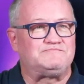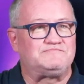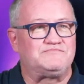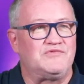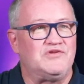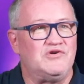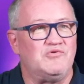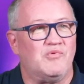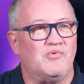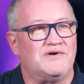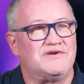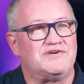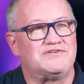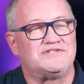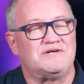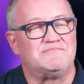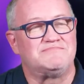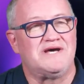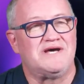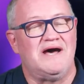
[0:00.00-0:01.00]
you wonder
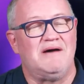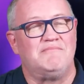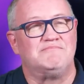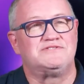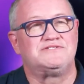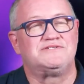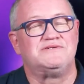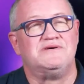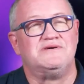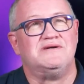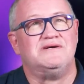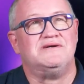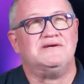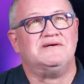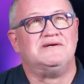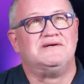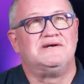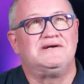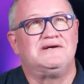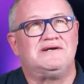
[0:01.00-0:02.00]
sometimes
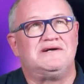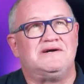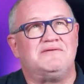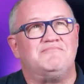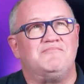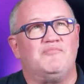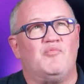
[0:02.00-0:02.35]
um,